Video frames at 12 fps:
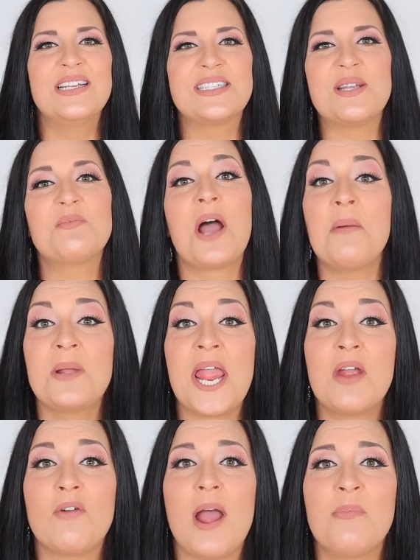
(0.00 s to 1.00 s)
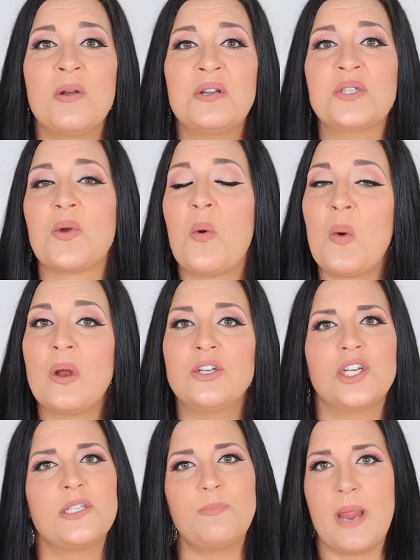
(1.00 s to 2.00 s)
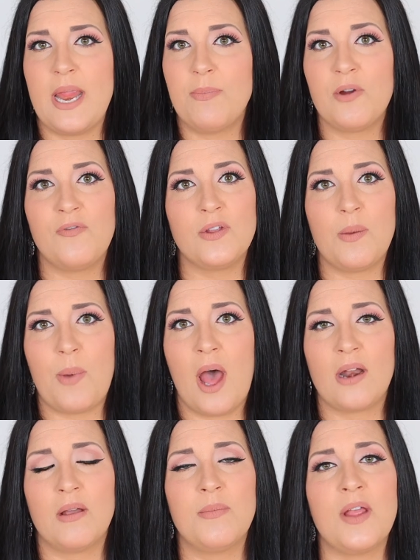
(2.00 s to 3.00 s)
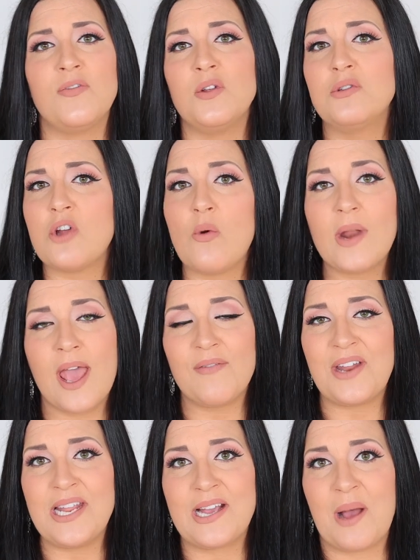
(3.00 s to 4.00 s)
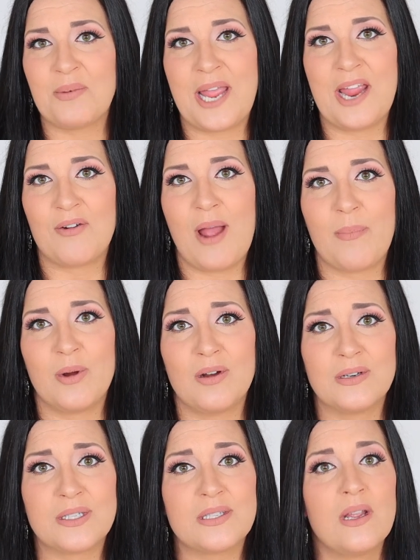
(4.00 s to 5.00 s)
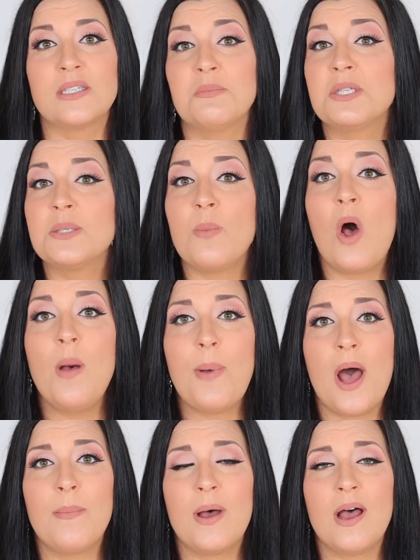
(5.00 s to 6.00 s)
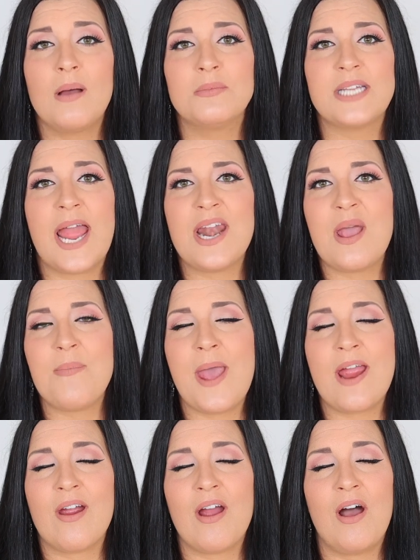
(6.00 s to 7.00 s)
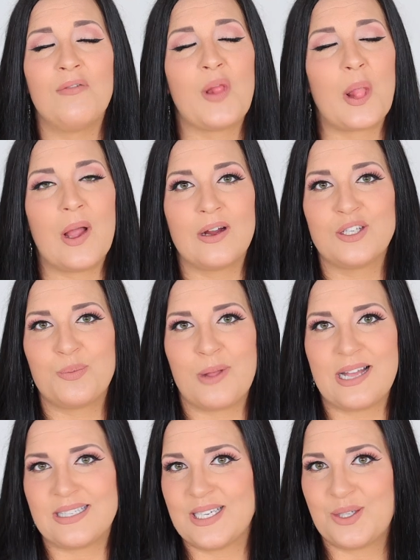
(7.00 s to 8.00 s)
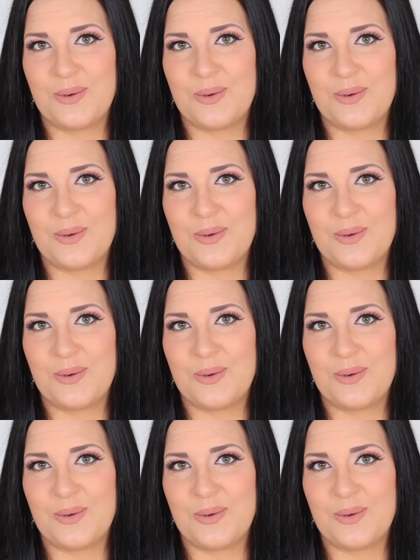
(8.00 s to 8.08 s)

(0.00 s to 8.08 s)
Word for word: some cupcake wrappers or just paper for the bottom if you don't have any cupcake wrappers, some small pom-poms and a pair of large plastic